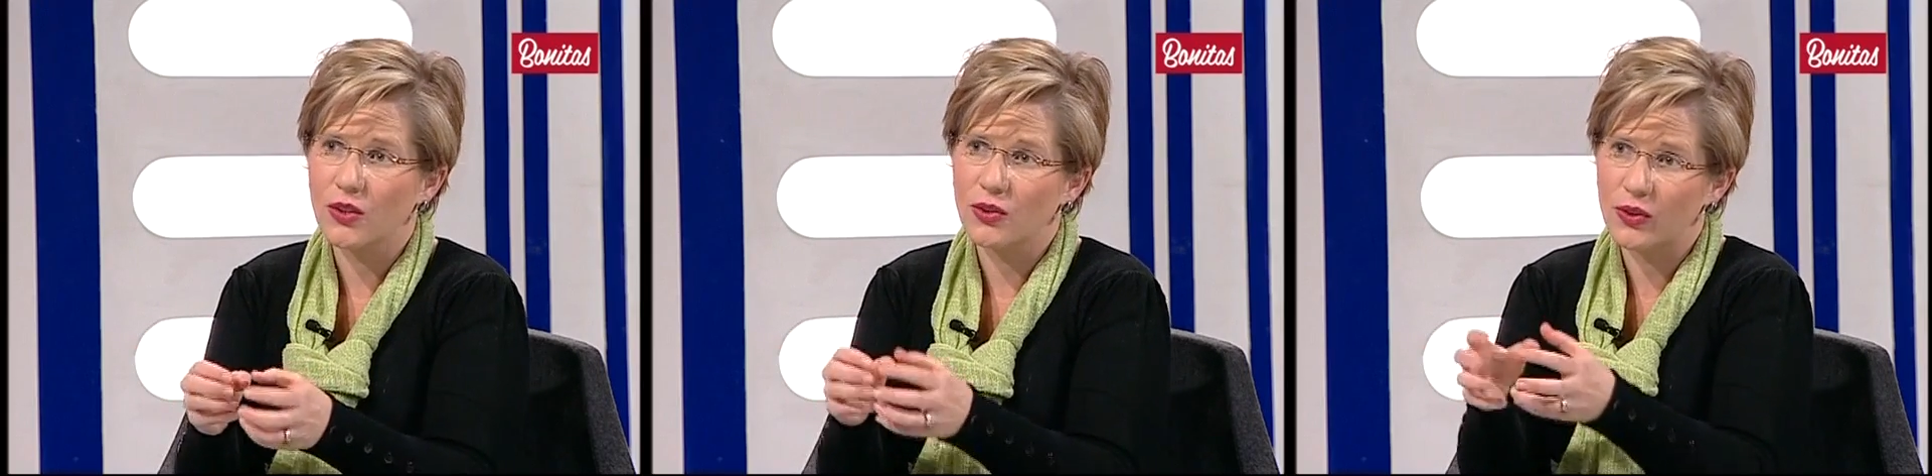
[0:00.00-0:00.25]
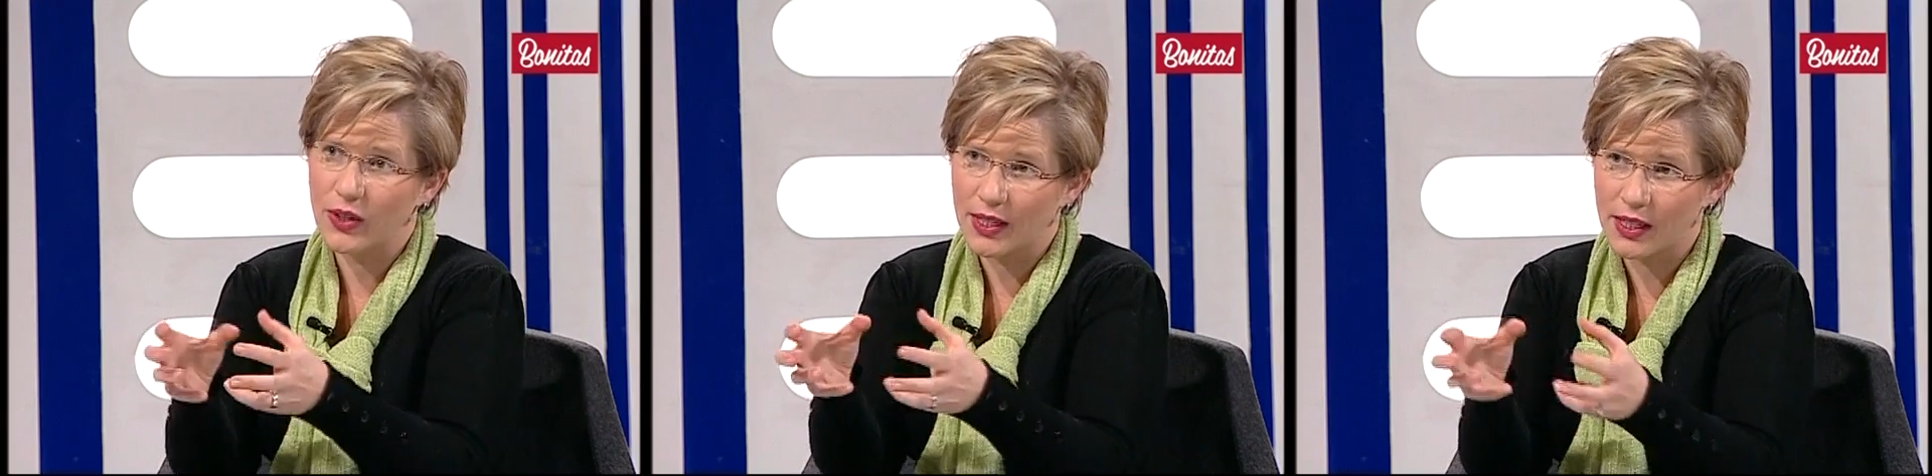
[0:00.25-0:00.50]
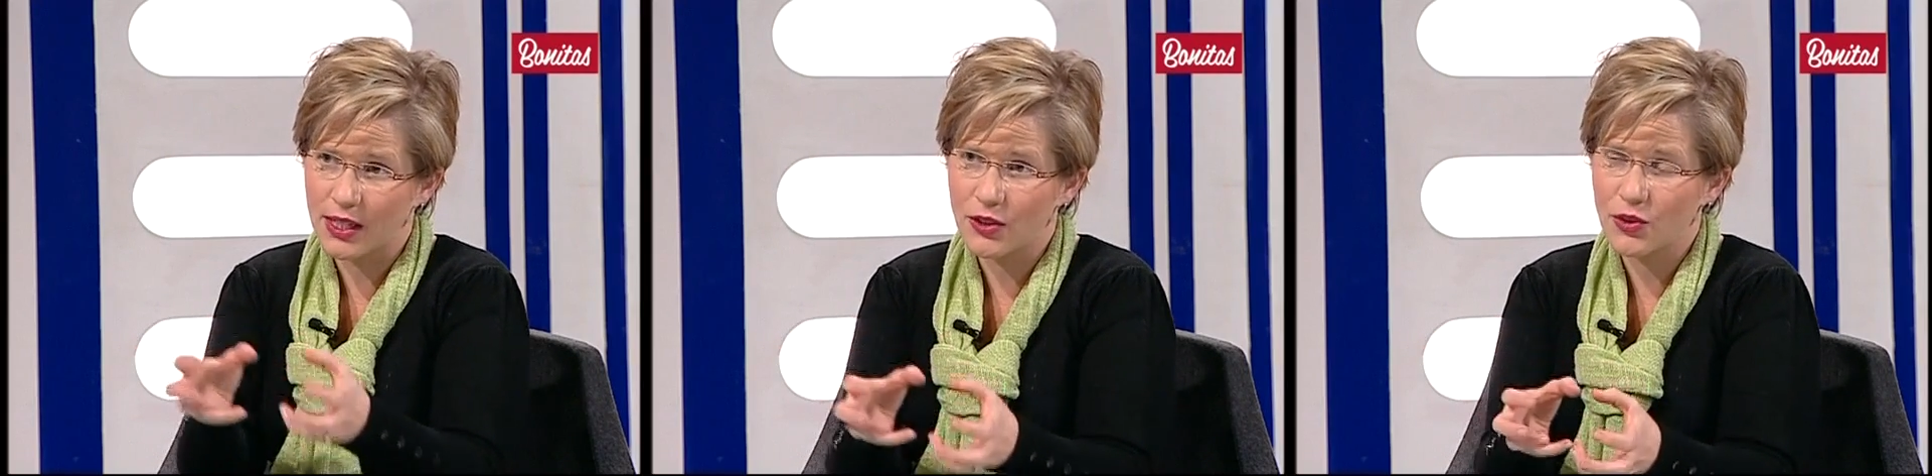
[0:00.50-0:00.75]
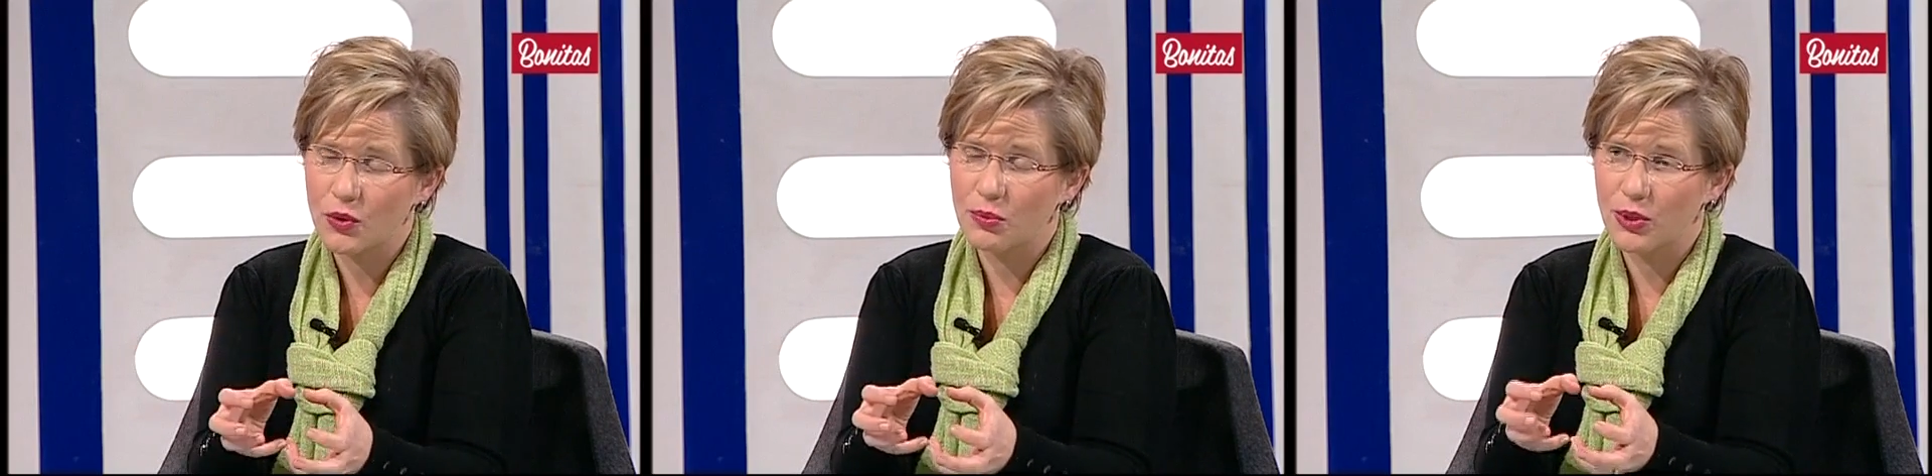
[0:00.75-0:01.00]
through
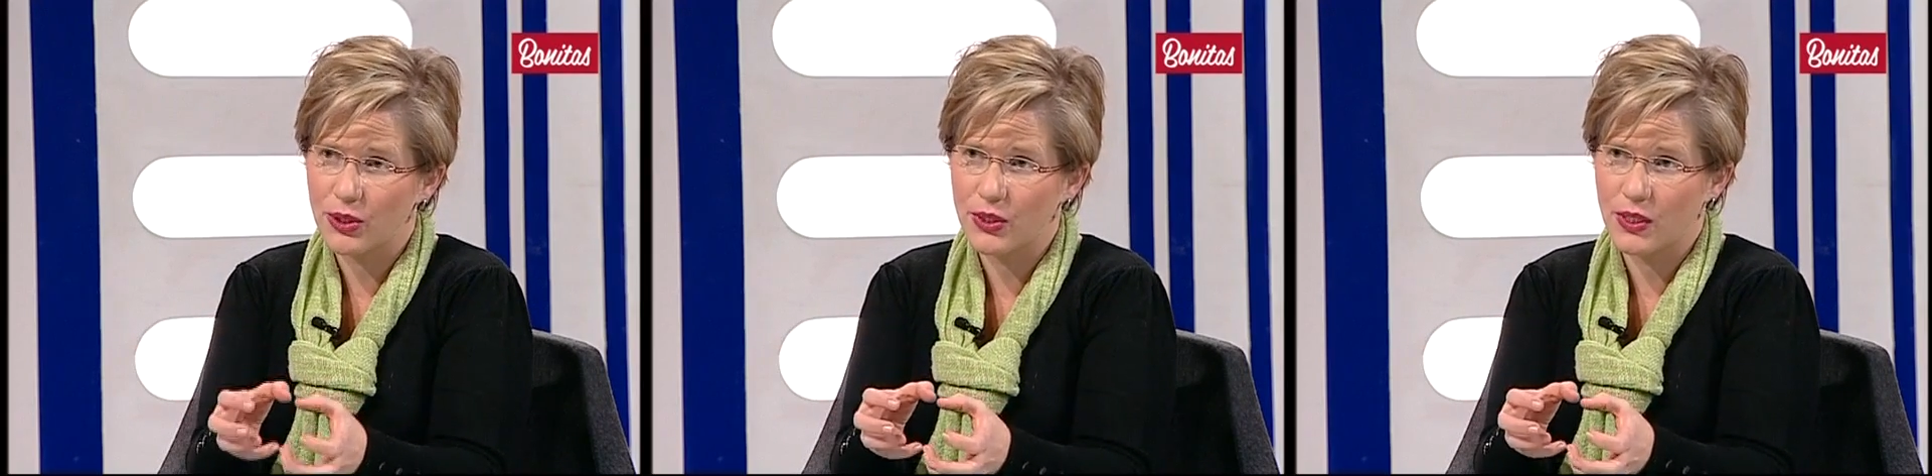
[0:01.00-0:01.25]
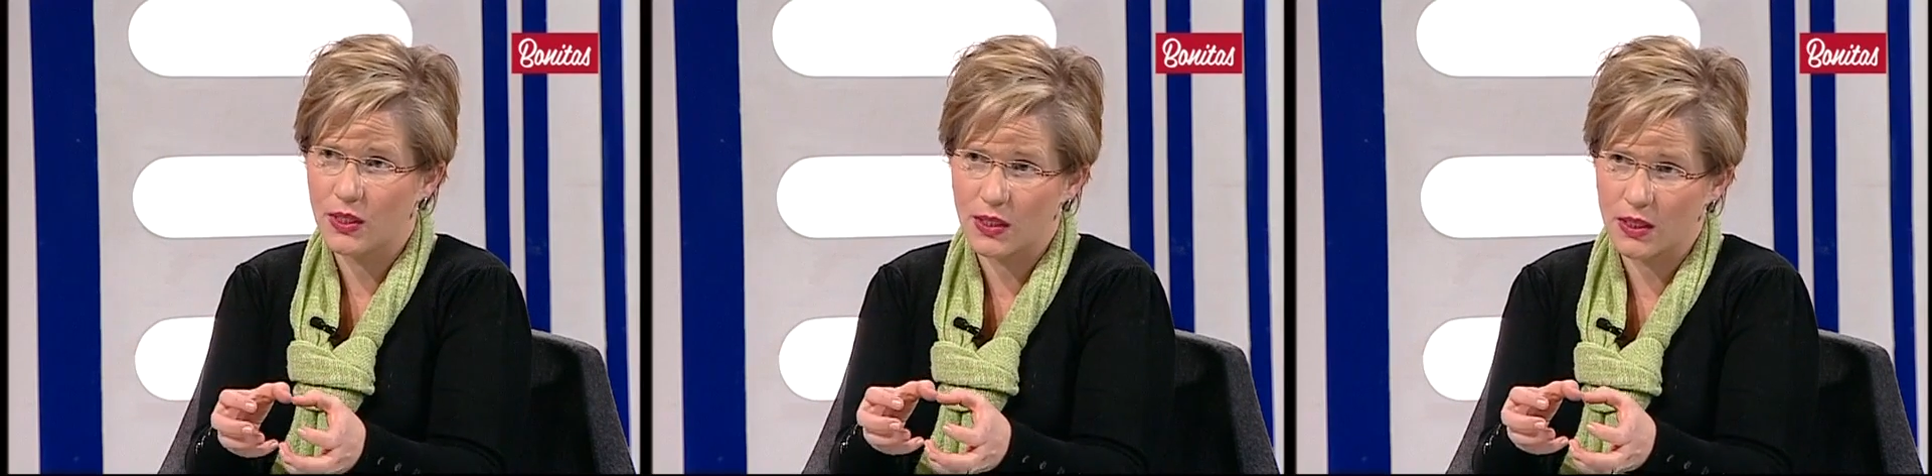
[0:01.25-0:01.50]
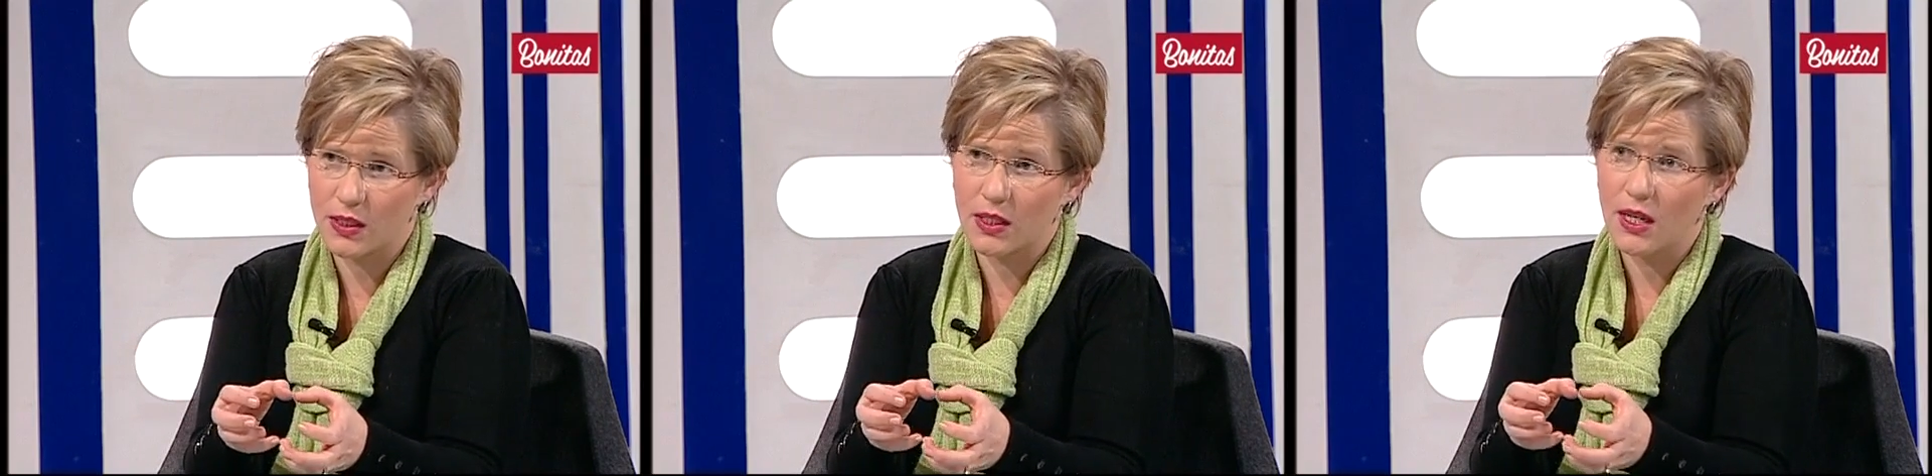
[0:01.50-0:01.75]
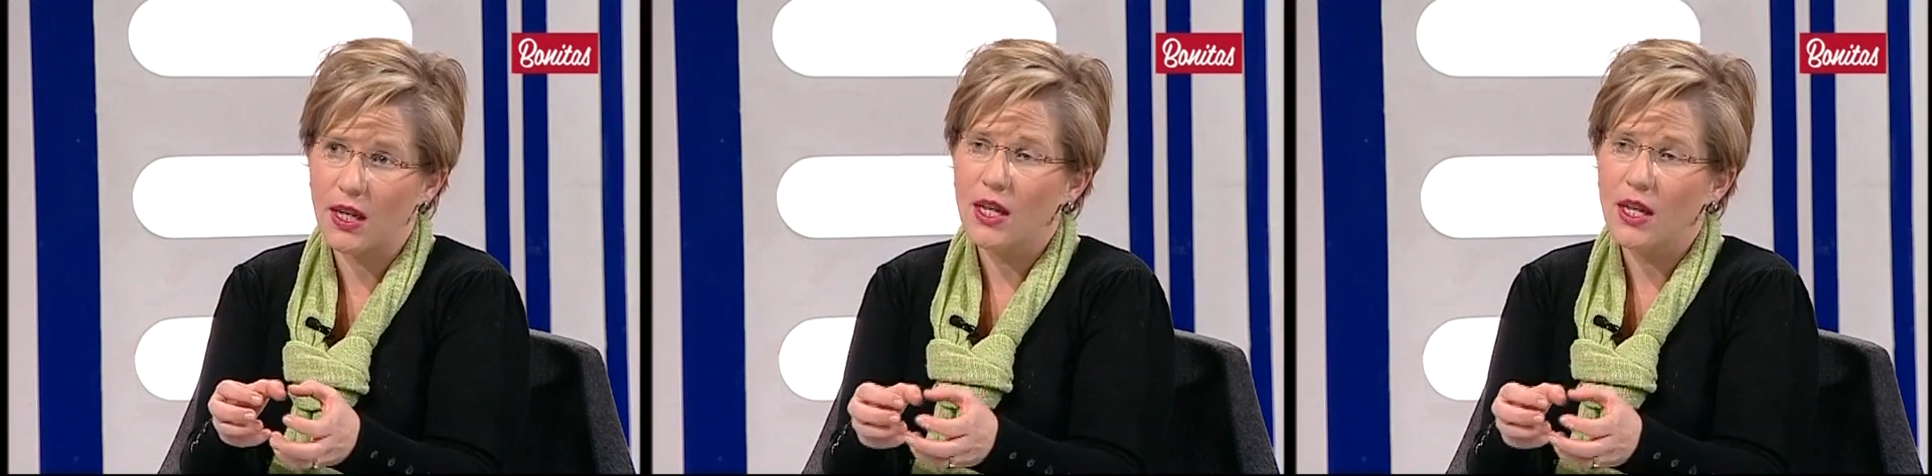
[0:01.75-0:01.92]
unnatural processes.